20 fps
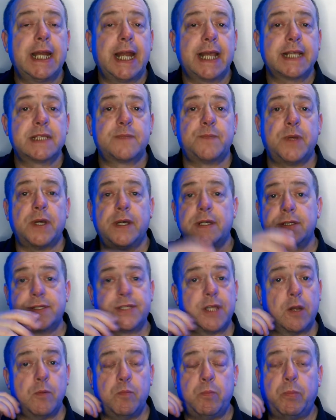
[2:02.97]
expert,
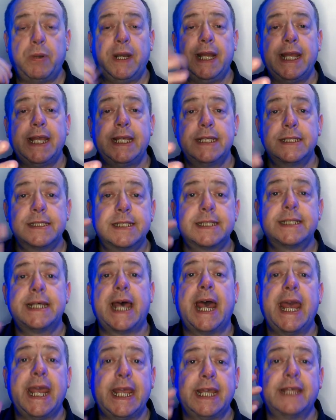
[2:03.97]
so please
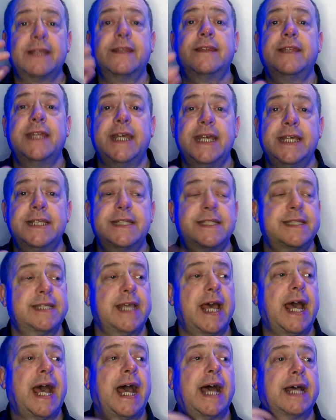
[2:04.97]
take this
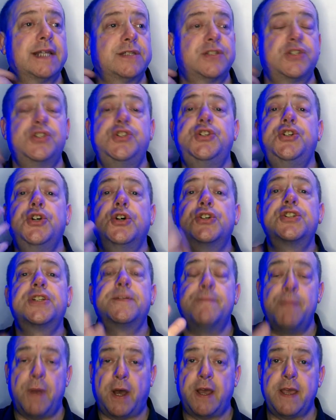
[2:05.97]
as just
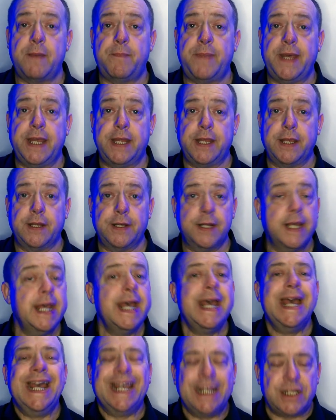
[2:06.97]
my opinion.
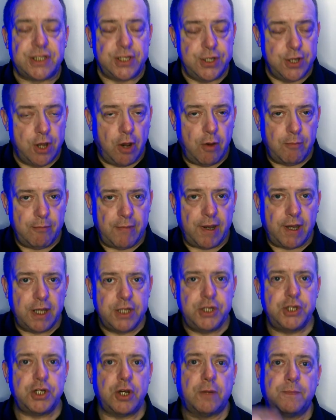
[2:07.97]
It's not my
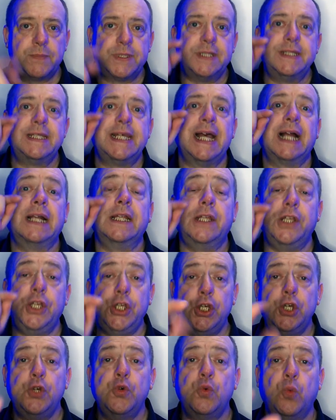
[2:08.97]
job to tell
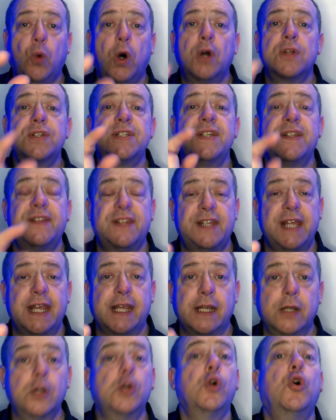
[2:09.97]
you what to
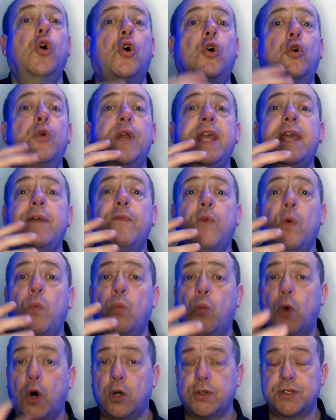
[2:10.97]
think or even
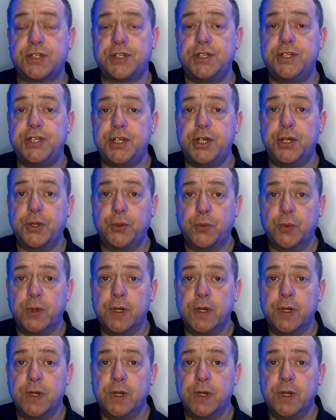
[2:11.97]
what to do.